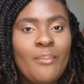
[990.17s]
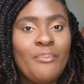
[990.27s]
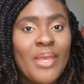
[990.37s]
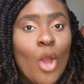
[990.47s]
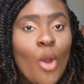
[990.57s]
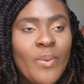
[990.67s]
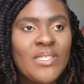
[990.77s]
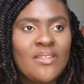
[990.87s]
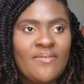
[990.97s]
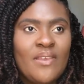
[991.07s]
Be open
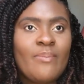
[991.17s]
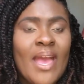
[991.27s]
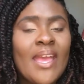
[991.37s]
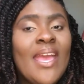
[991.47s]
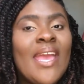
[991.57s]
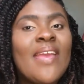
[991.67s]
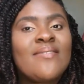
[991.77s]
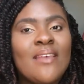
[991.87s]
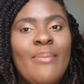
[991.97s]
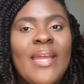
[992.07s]
to the feedback. If
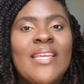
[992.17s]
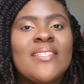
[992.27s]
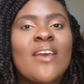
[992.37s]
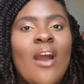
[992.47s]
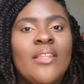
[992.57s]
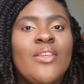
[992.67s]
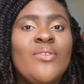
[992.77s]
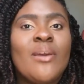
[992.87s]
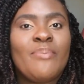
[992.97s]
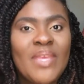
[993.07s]
somebody is calling you
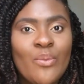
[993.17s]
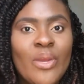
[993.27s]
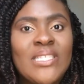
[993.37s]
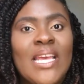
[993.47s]
the B word,